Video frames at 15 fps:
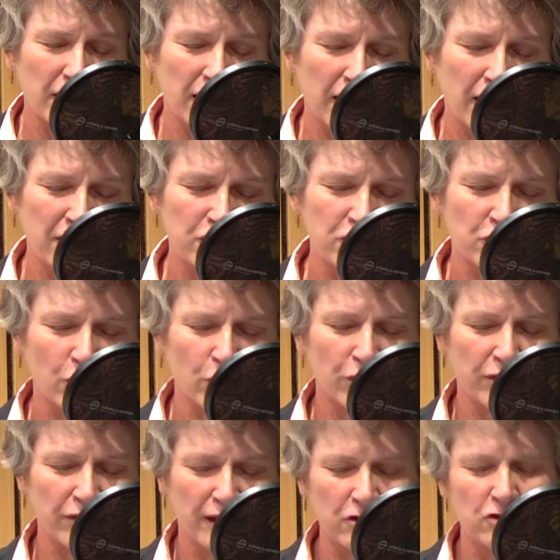and so
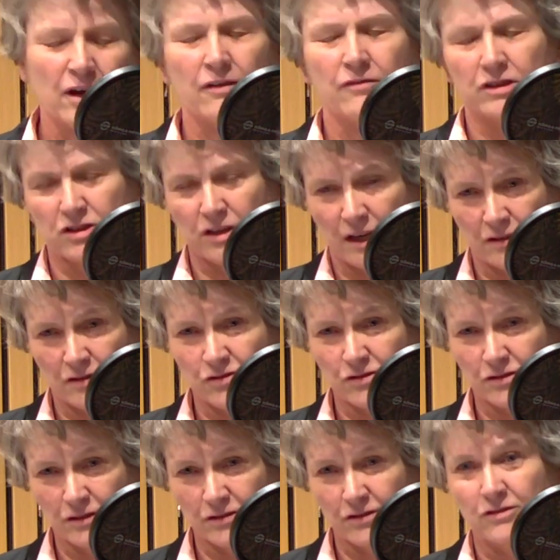they should have a
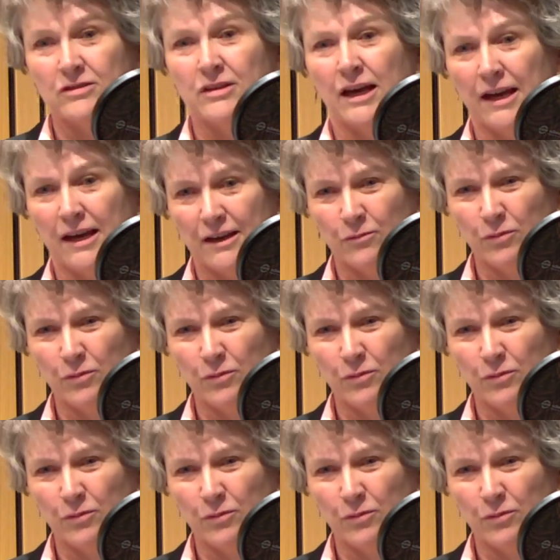chance to say,